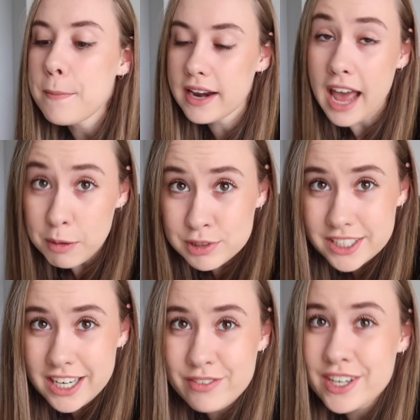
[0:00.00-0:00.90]
But a
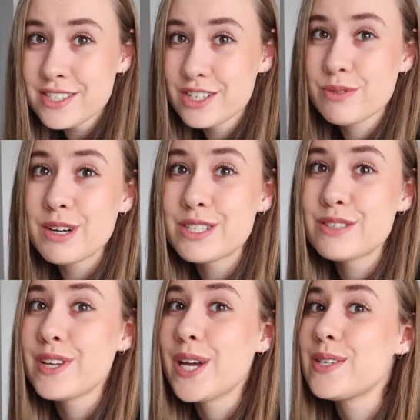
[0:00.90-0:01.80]
Hamilton in Everyday
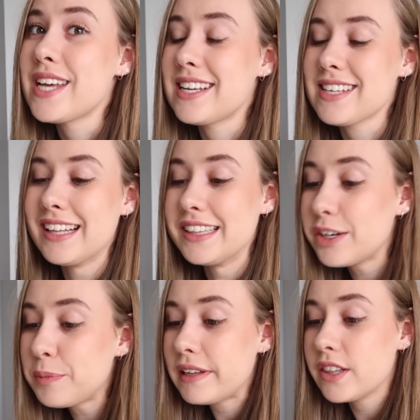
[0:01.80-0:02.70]
Situations video takes a
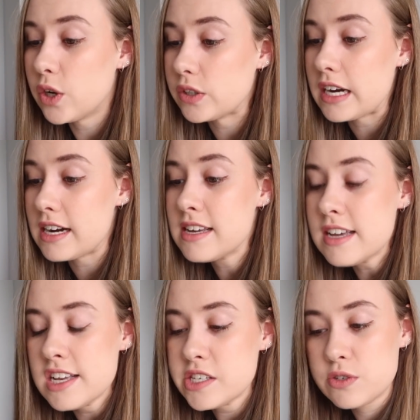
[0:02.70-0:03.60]
little bit longer.
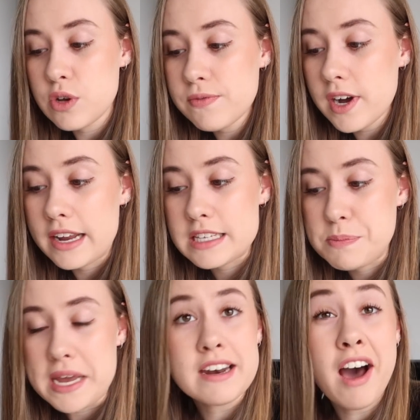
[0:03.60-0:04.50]
So far
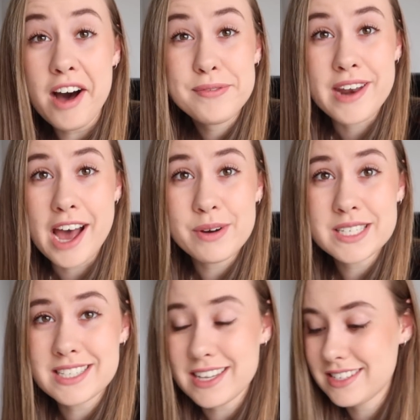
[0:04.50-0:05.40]
it's been 30
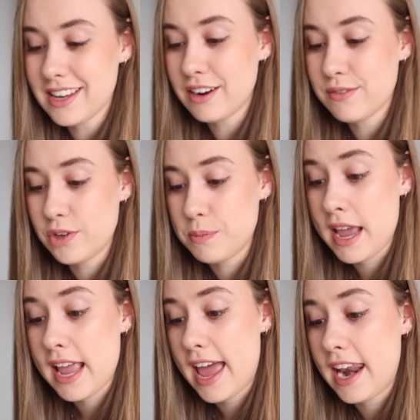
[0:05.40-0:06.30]
minutes since I started
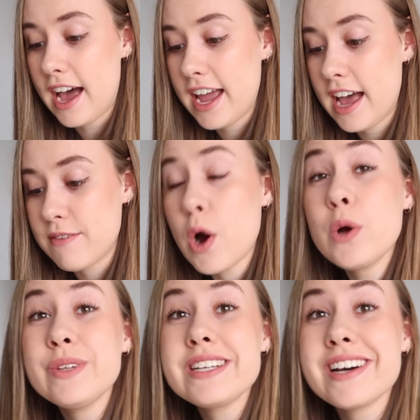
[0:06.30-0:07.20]
filming, and I have
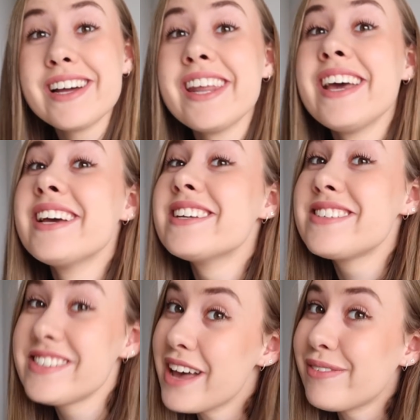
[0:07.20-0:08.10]
only done
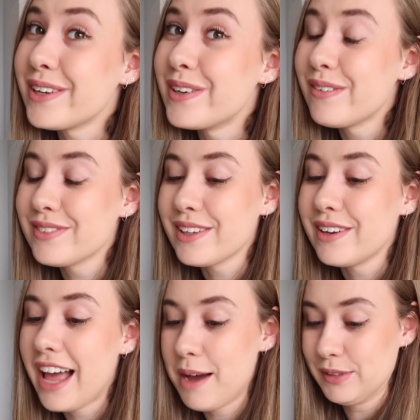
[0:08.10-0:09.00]
7 of the
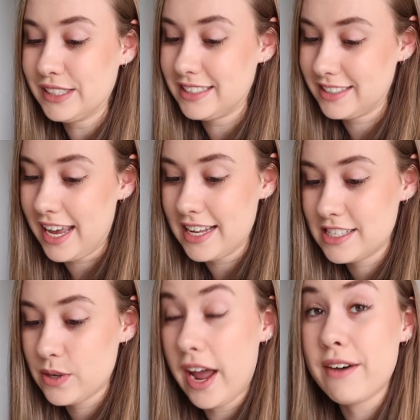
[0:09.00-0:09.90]
little Hamilton
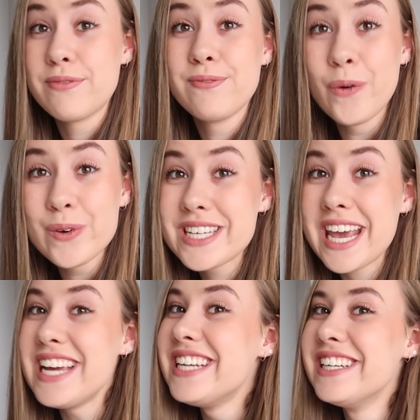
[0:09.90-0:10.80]
skits. So I have
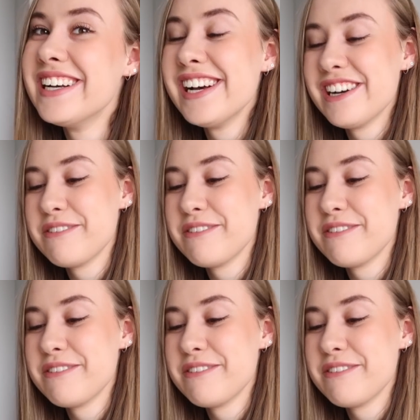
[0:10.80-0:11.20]
14